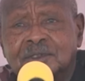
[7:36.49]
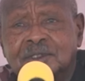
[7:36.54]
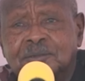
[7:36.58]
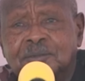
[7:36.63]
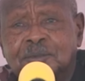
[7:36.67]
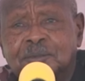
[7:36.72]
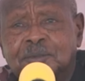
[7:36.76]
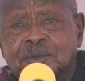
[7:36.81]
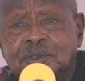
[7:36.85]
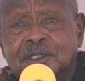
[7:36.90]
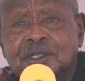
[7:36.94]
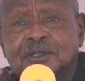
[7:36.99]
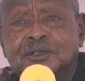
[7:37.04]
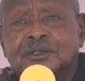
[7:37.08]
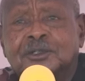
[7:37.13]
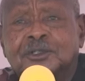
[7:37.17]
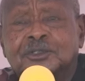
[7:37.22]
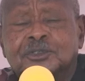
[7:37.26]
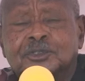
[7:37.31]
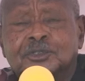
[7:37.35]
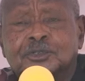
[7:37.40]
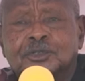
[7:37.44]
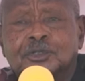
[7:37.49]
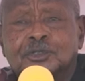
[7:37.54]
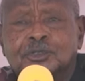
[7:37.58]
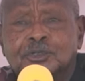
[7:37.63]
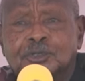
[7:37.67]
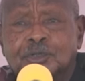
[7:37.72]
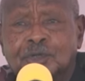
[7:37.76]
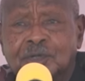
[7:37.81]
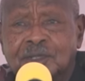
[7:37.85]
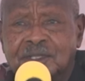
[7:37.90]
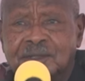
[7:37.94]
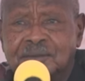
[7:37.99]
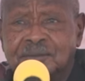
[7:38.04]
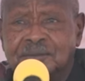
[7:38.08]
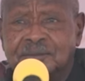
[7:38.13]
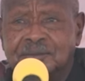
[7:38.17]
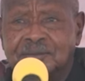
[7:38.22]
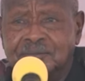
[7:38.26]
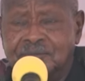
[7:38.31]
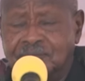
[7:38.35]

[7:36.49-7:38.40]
The people in education don't know them.